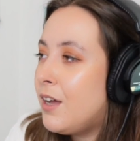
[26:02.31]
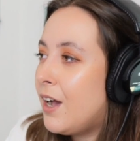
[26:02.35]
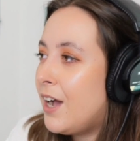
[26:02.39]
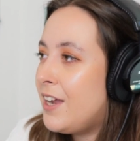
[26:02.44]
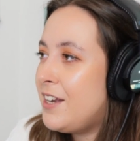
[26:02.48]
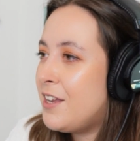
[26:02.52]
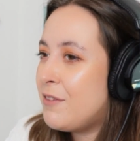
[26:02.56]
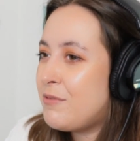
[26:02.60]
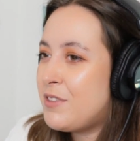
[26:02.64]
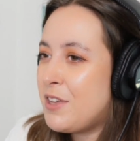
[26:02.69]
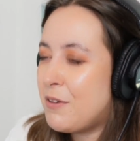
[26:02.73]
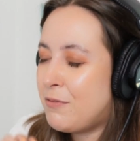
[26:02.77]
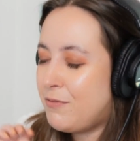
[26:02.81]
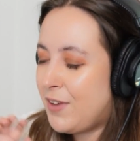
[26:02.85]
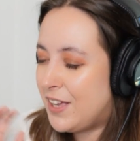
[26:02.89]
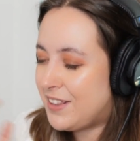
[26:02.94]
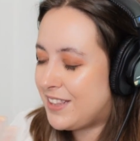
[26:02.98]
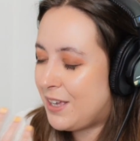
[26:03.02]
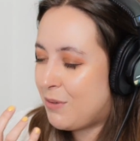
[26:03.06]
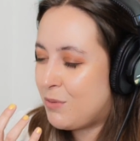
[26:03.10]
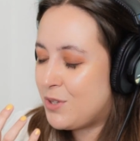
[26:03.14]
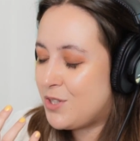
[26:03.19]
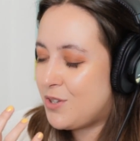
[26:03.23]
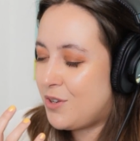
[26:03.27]
I love the effect
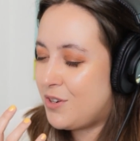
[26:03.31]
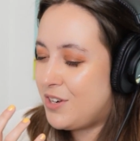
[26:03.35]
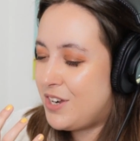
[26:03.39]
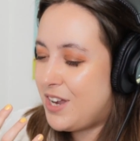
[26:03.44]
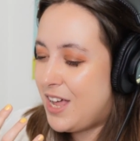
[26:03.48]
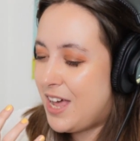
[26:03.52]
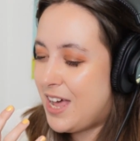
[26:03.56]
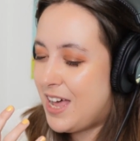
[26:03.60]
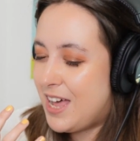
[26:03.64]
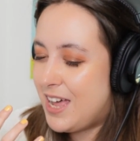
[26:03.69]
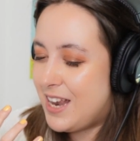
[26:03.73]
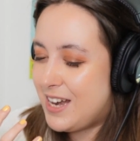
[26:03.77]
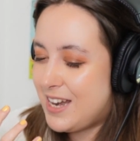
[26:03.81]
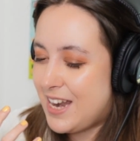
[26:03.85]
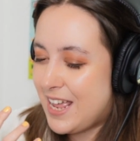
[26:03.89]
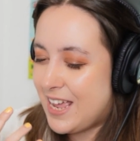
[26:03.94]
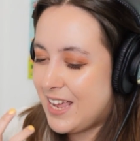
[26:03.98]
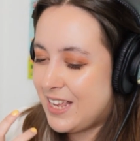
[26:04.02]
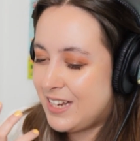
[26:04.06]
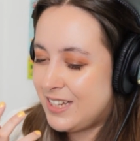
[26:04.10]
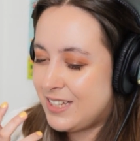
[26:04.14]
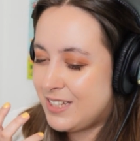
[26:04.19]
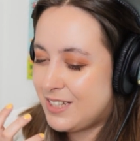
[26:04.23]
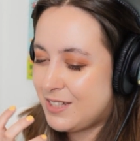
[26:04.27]
that was on
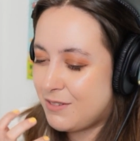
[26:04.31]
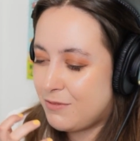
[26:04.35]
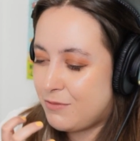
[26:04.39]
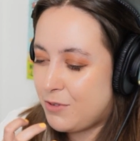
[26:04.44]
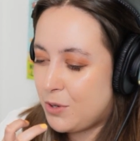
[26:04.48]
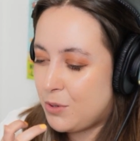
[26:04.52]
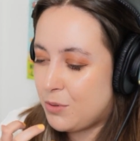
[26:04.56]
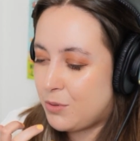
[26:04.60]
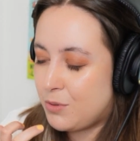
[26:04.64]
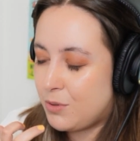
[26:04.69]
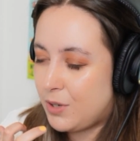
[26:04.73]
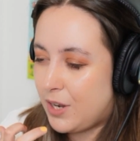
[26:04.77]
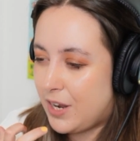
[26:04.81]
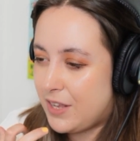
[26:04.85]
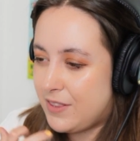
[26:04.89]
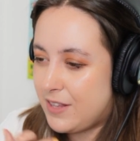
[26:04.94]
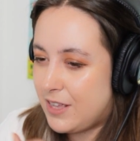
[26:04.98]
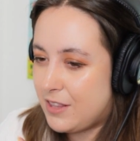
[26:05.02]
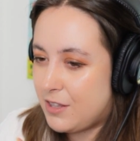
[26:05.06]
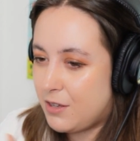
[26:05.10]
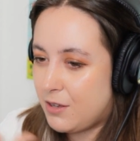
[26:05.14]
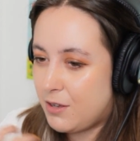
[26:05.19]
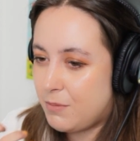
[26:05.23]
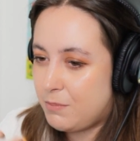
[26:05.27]
Lane's vocal line
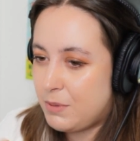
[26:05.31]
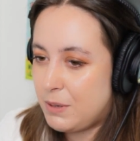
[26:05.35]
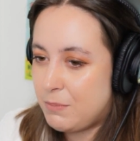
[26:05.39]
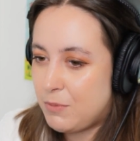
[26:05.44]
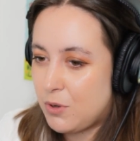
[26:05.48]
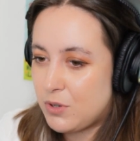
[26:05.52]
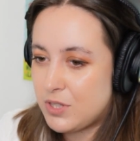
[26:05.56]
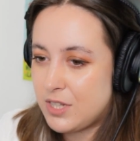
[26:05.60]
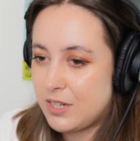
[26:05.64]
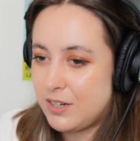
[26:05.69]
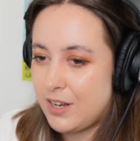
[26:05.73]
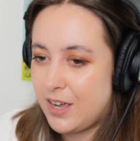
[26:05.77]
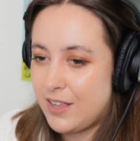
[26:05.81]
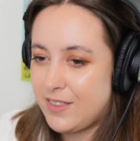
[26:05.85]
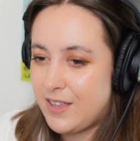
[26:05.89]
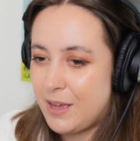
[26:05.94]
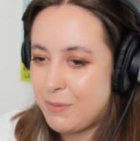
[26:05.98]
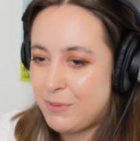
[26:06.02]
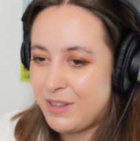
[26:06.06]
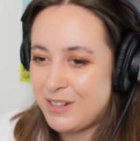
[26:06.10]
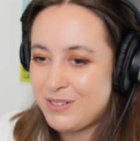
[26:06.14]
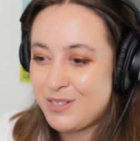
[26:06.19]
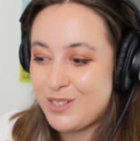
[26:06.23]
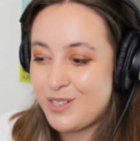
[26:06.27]
there, the beatboxing line
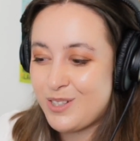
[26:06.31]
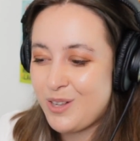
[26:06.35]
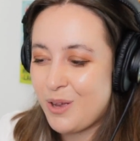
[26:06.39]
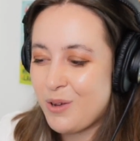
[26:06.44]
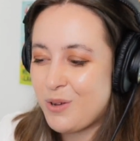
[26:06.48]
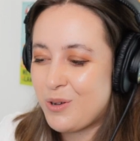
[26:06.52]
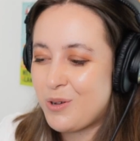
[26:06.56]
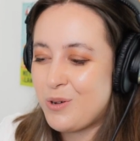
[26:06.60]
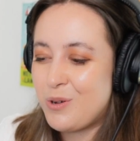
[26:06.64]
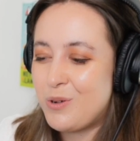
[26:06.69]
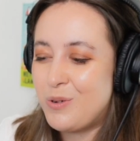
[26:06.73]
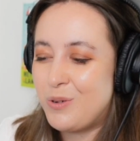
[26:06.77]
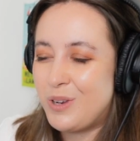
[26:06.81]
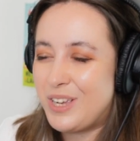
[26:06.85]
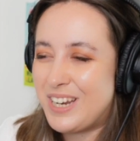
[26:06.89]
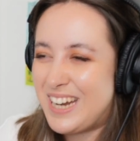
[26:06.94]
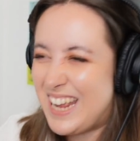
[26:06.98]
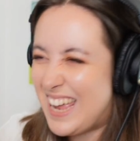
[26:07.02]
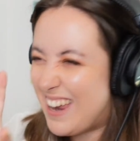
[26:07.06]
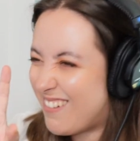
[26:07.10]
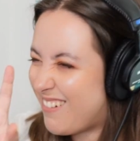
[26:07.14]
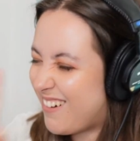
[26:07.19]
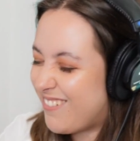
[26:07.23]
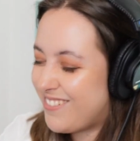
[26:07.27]
there, but that was so cool. We could
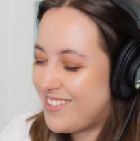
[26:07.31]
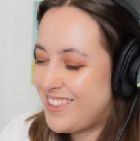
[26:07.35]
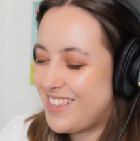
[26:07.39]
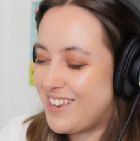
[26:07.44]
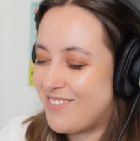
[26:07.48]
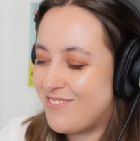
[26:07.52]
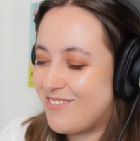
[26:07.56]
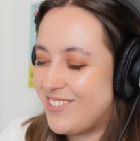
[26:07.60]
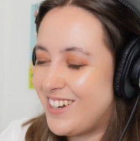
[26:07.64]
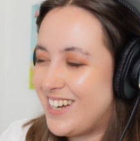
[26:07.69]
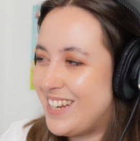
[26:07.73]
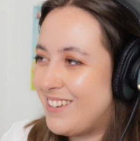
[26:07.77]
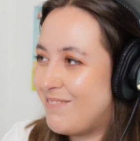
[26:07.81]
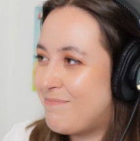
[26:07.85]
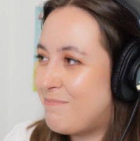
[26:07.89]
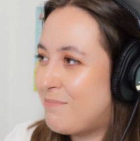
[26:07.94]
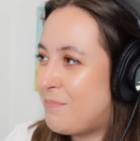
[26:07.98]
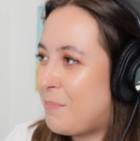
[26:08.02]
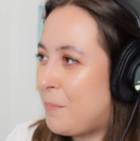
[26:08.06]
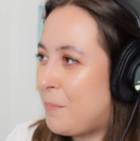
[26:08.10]
hear everything really.